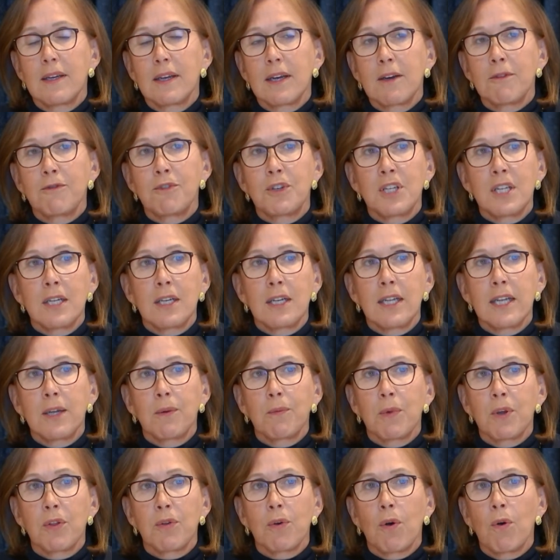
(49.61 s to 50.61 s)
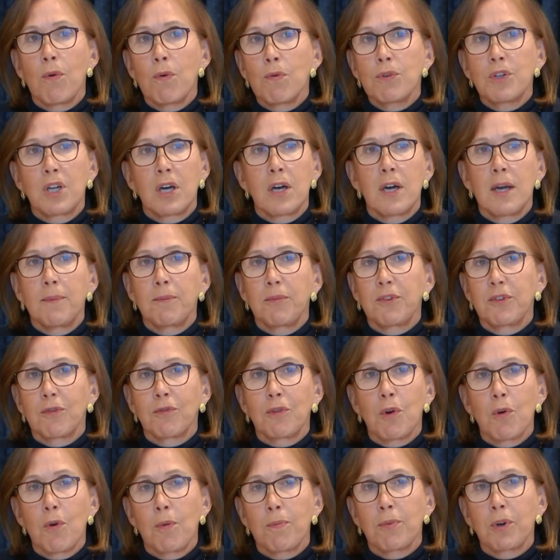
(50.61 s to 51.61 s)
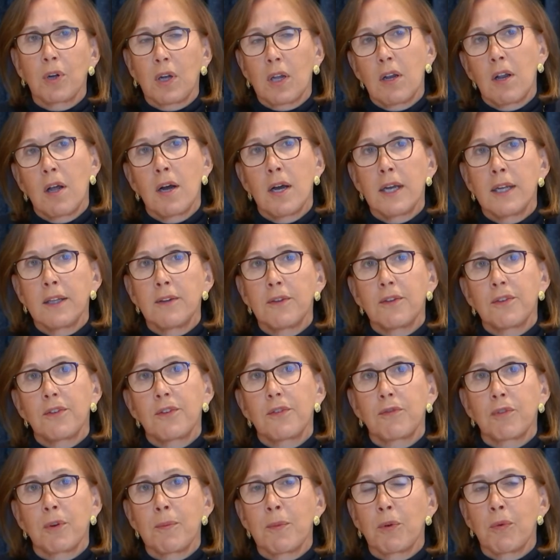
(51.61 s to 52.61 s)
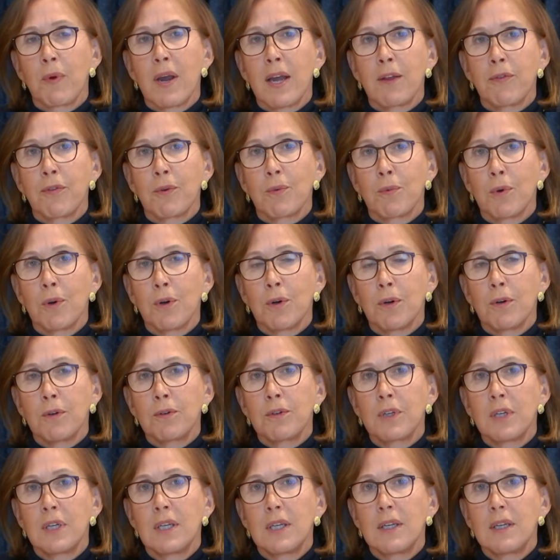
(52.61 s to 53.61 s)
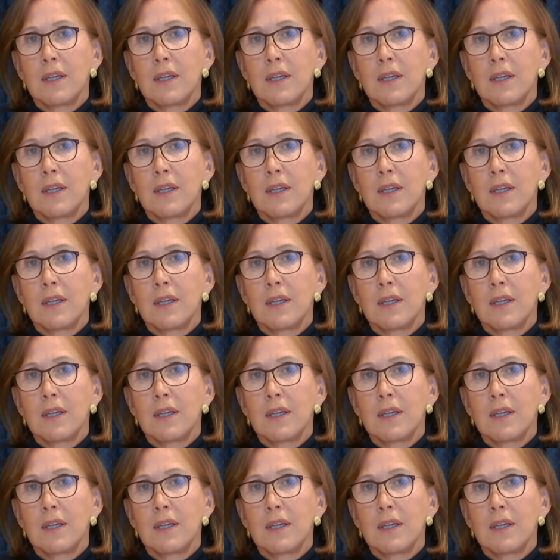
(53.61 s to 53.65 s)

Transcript: of dealing with all types of corporate clients from around the world,